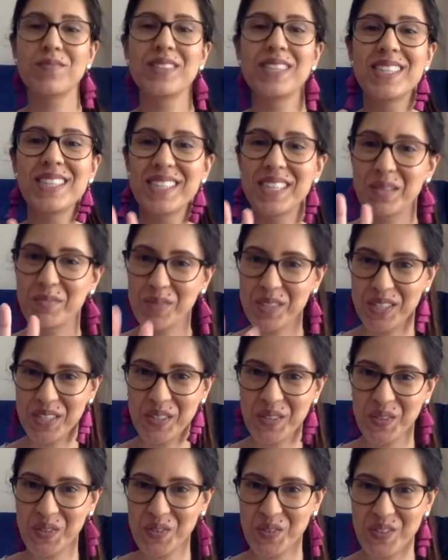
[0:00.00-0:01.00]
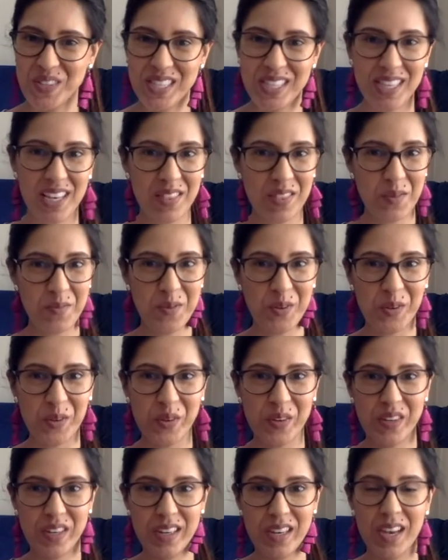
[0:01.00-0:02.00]
Step 2, set the mood.
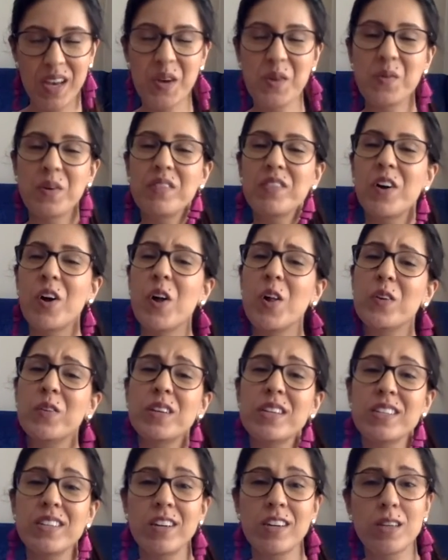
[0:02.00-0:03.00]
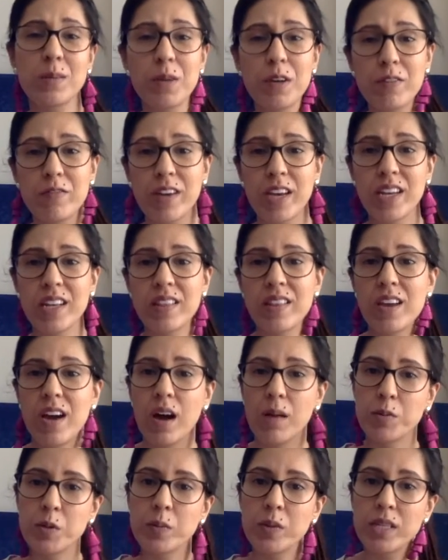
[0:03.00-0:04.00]
We've already talked about finding the
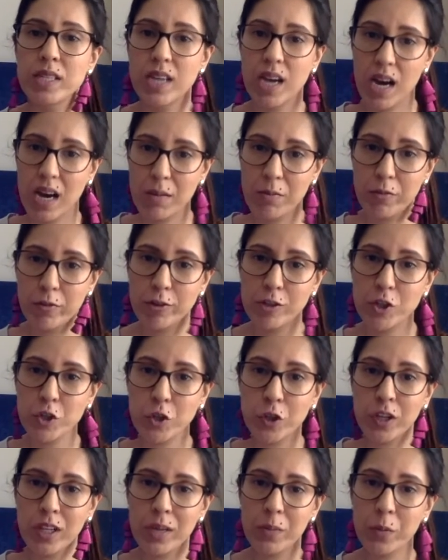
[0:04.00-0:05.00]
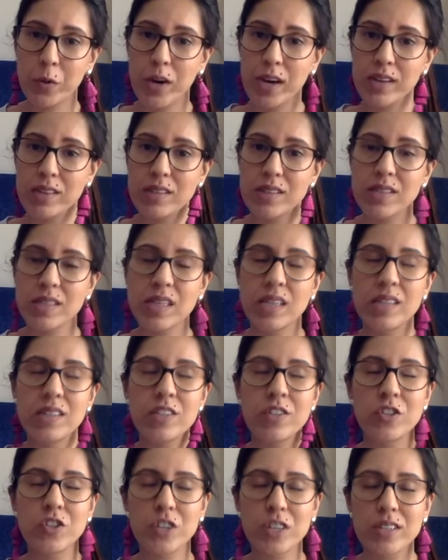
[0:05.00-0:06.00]
optimal time for your journaling practice, and
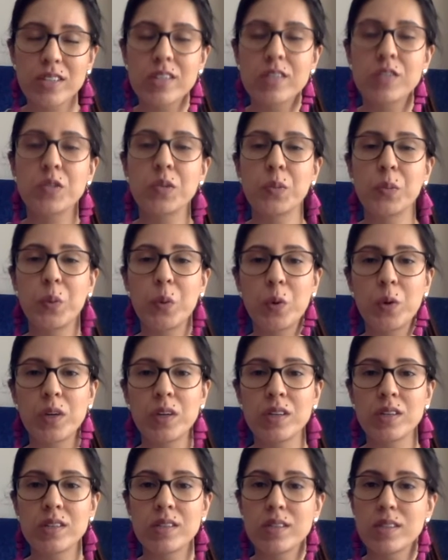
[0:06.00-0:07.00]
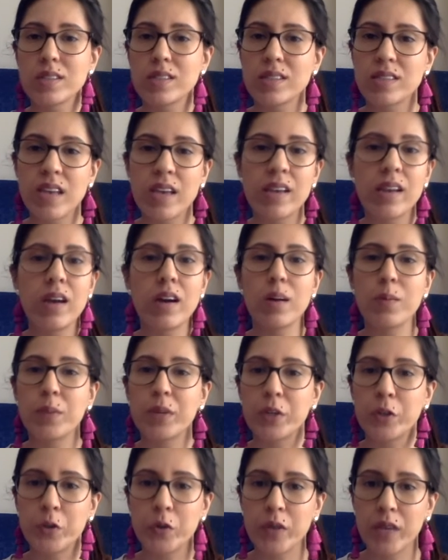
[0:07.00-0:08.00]
it's just as important to set up
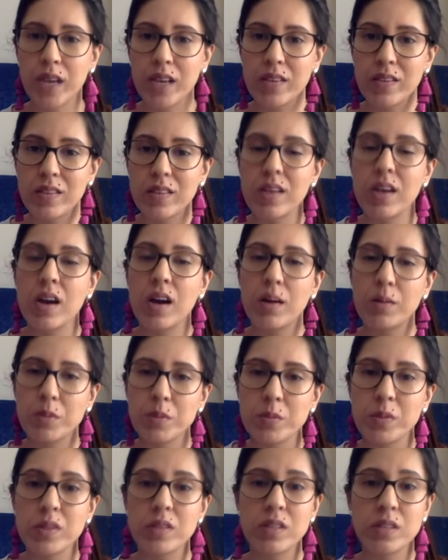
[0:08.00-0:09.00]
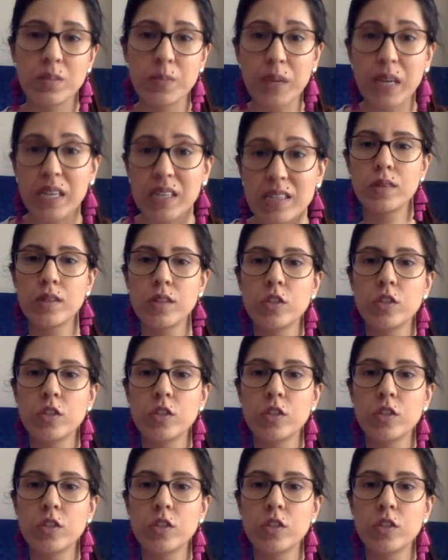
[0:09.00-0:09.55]
and create the optimal space.